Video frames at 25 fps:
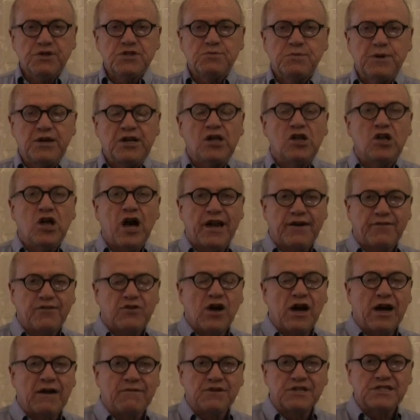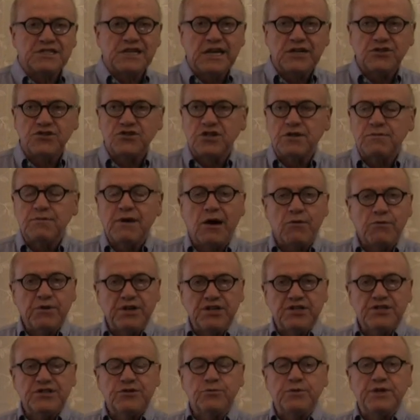has been a lot of conversation about
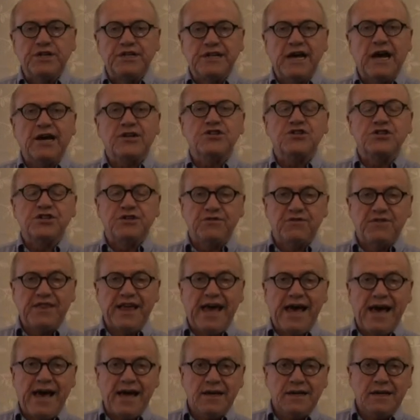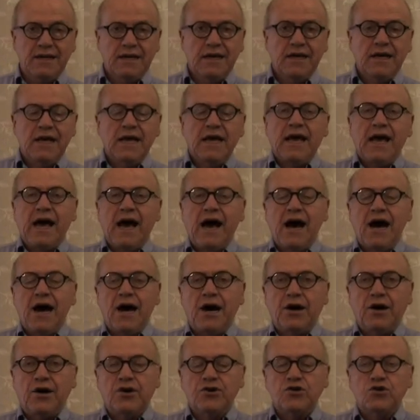the reduction of that
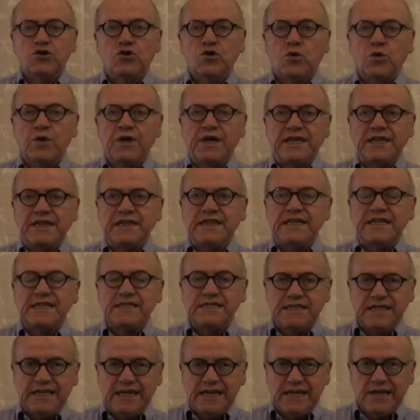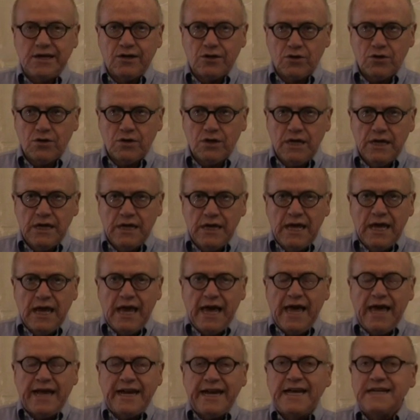during this year.
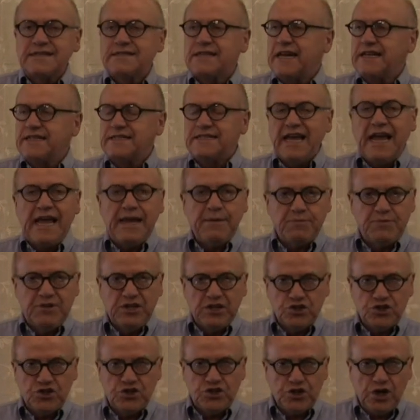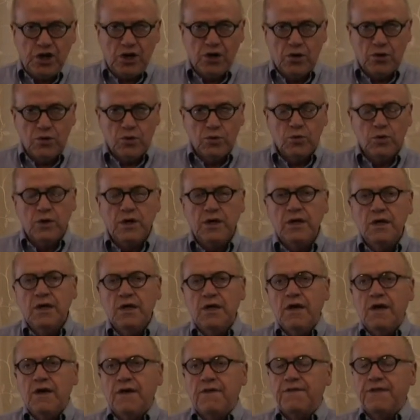And as I tape this show,
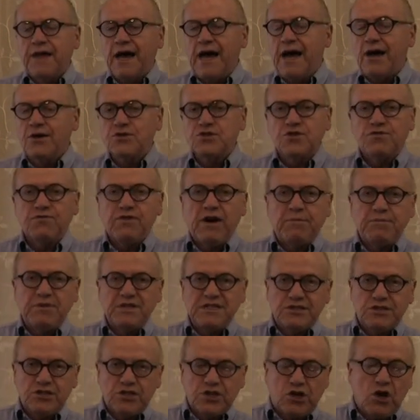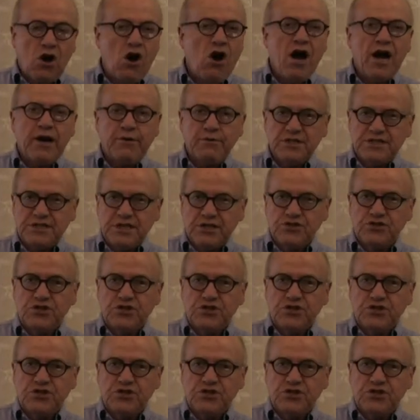the House of Representatives